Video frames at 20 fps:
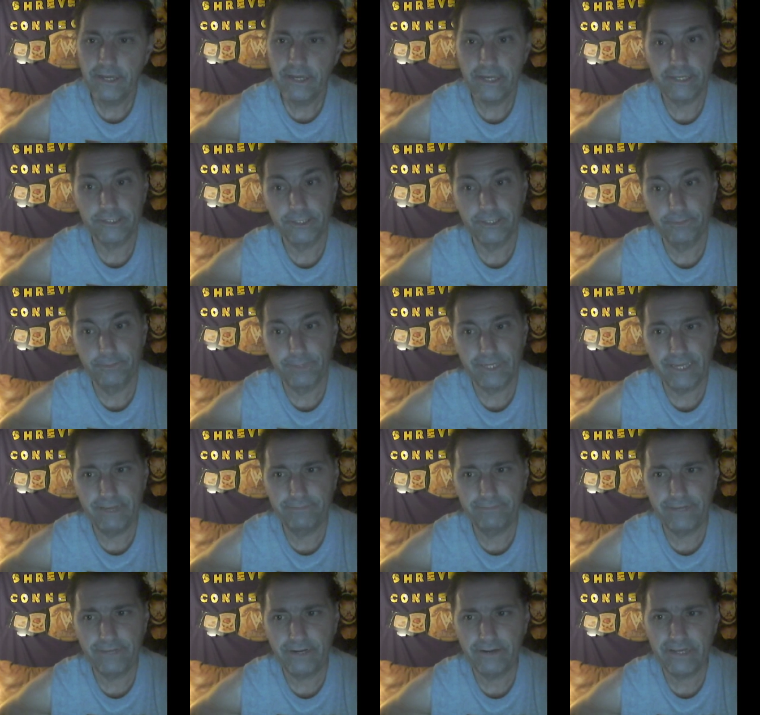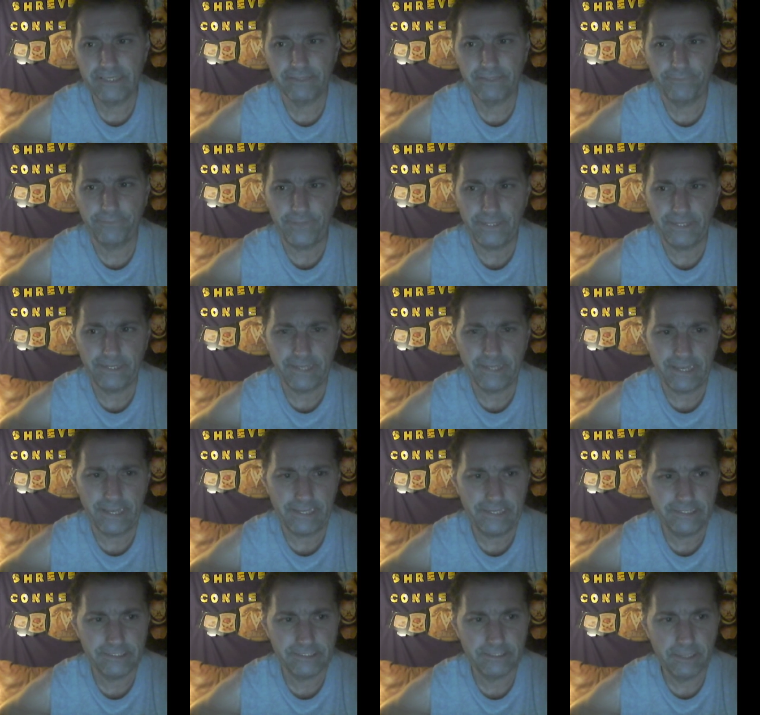I do believe there is a feeling that
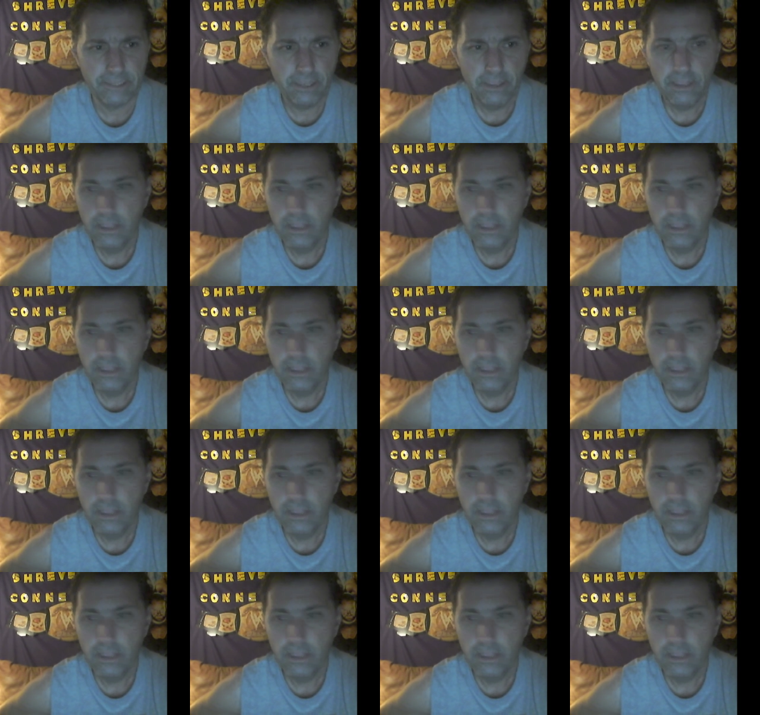he's